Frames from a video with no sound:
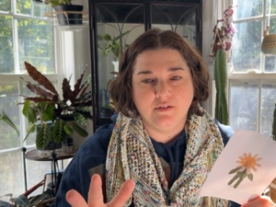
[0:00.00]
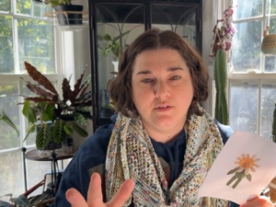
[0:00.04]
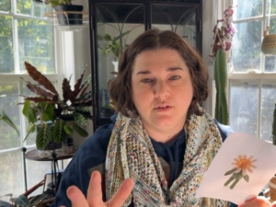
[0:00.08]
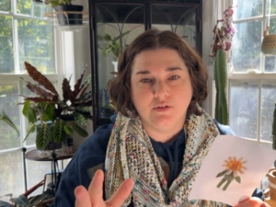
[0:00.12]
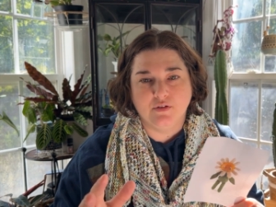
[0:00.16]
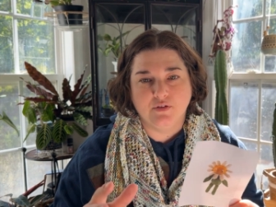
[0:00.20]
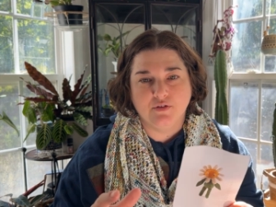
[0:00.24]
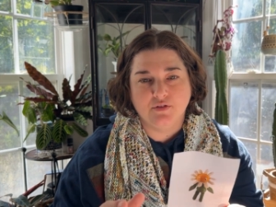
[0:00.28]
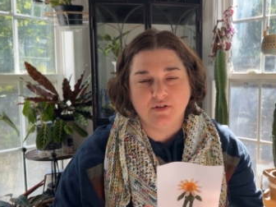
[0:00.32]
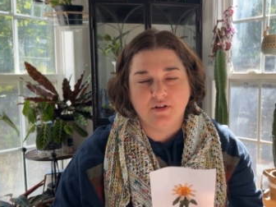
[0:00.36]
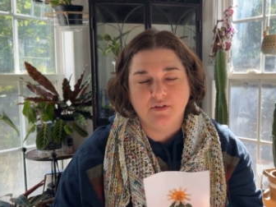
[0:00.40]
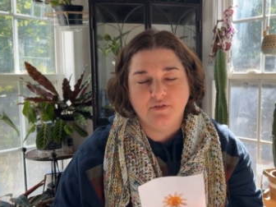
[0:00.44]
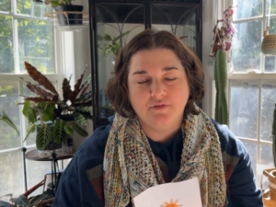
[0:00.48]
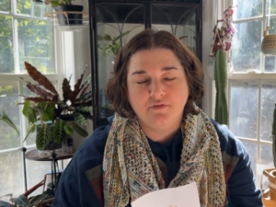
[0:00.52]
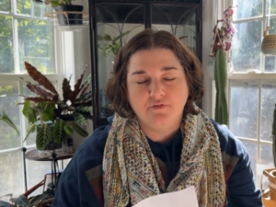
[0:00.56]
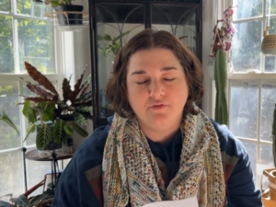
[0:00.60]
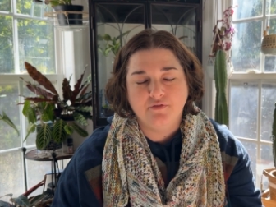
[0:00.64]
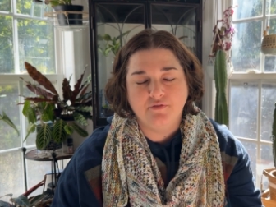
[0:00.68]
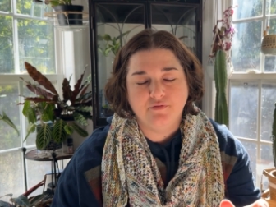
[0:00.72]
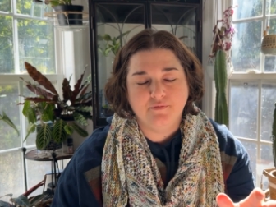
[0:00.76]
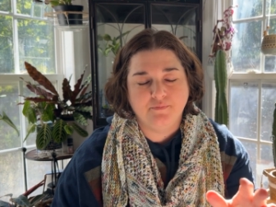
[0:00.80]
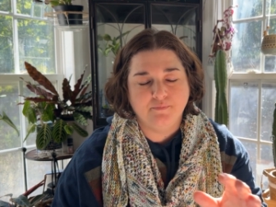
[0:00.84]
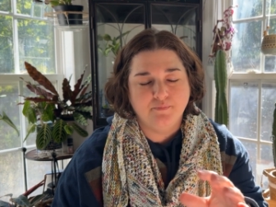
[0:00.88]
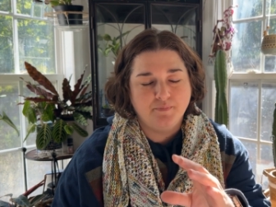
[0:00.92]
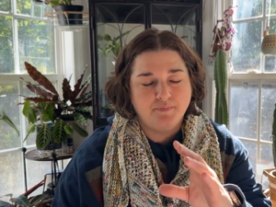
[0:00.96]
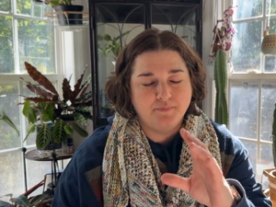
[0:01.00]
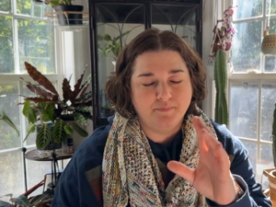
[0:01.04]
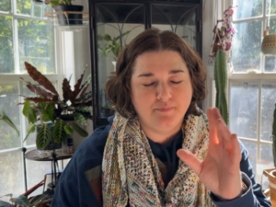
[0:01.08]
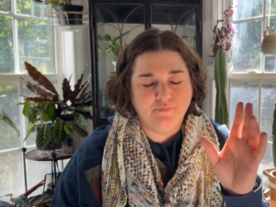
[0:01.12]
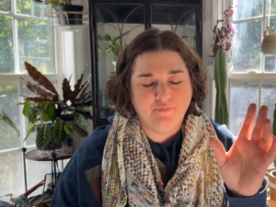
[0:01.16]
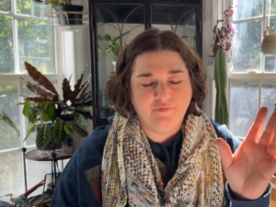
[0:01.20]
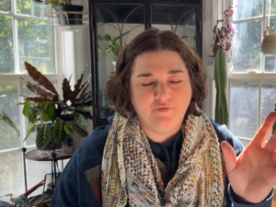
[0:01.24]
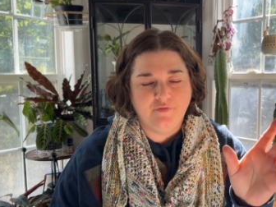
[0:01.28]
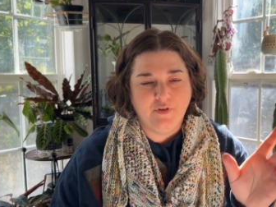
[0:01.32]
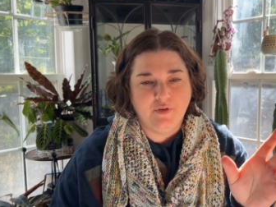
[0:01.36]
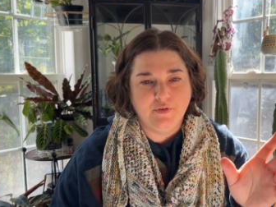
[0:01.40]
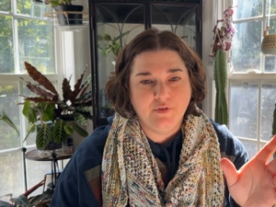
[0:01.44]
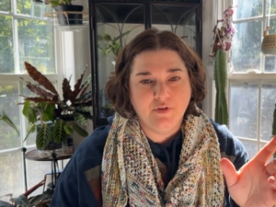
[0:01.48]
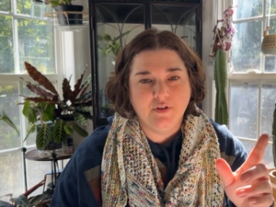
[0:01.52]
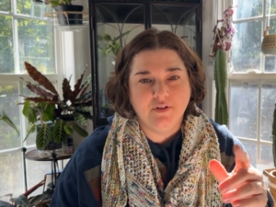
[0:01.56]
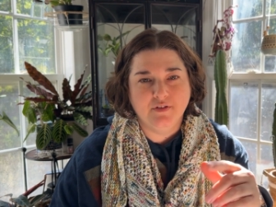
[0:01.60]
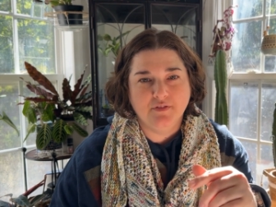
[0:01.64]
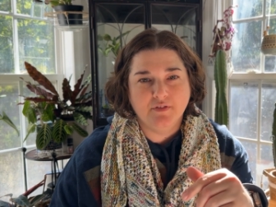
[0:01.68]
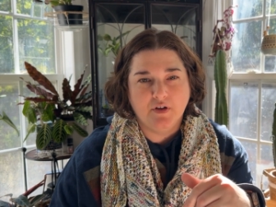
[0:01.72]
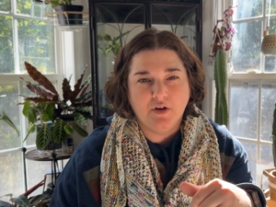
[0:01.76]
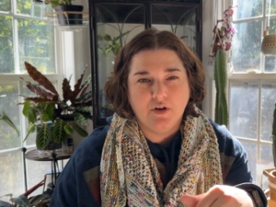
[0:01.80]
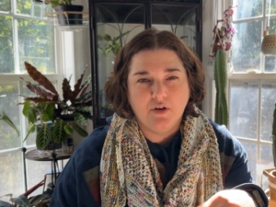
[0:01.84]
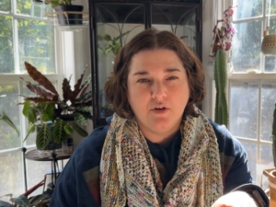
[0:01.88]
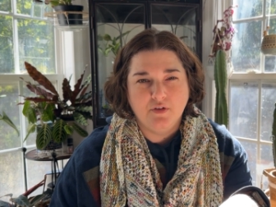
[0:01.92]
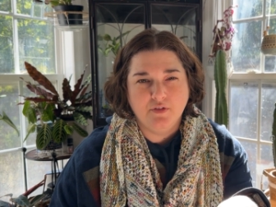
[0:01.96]
There's a photo
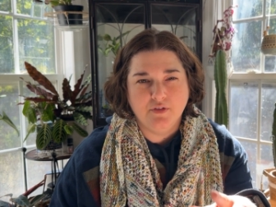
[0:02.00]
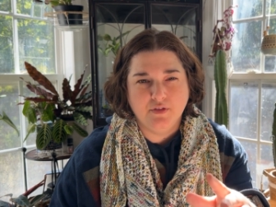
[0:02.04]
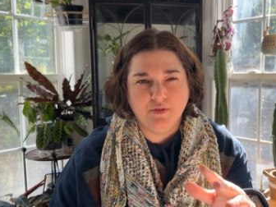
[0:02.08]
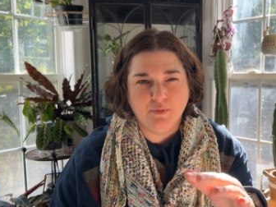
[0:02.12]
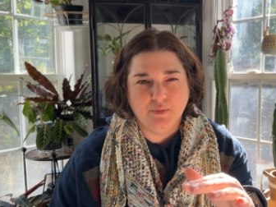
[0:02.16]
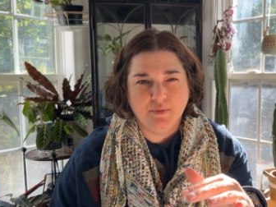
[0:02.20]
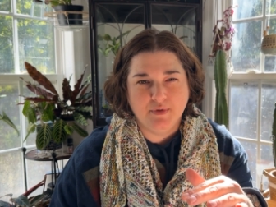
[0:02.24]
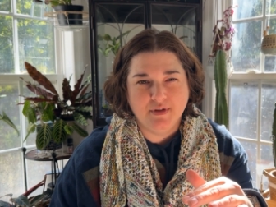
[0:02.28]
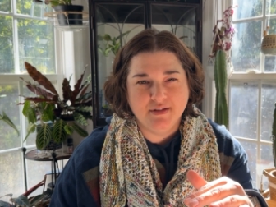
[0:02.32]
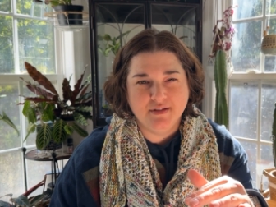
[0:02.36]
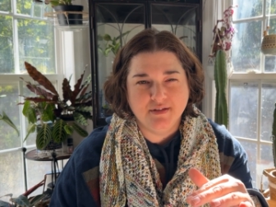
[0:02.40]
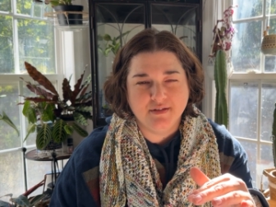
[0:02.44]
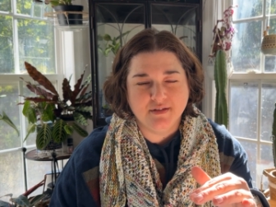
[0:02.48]
of all of the ones